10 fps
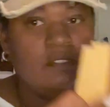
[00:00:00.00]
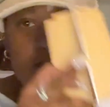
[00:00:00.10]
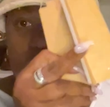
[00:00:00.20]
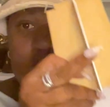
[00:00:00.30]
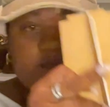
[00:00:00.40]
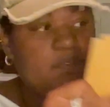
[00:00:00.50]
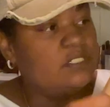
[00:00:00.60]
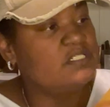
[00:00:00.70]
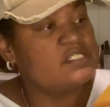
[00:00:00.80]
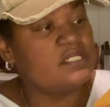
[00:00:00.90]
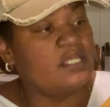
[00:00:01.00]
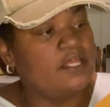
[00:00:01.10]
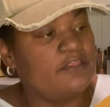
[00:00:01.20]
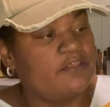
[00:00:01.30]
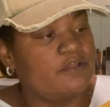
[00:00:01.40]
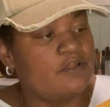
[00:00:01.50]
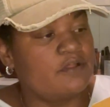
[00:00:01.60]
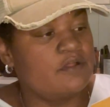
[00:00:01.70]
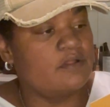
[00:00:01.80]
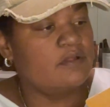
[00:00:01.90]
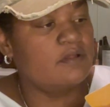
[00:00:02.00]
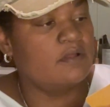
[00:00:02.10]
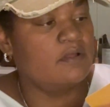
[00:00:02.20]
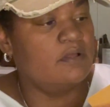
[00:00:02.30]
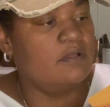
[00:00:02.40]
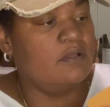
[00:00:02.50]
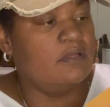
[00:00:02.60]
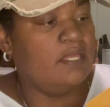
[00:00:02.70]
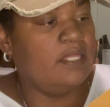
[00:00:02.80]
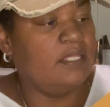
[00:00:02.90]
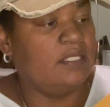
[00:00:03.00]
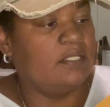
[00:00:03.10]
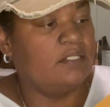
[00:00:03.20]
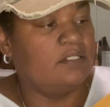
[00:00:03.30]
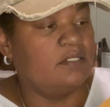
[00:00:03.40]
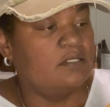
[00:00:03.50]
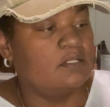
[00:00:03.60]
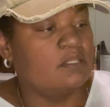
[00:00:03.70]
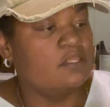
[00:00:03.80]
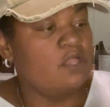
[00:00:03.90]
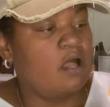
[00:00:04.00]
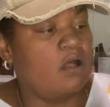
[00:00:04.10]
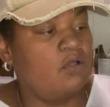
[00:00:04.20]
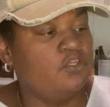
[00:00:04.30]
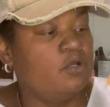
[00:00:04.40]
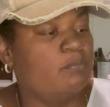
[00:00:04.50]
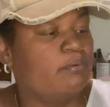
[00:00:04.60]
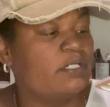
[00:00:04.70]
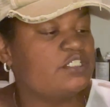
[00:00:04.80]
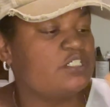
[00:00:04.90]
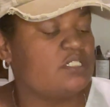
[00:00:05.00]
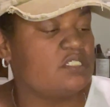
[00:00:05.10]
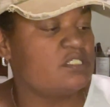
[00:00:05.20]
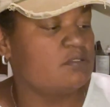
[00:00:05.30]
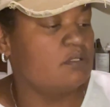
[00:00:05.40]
You just put it together and all your brushes,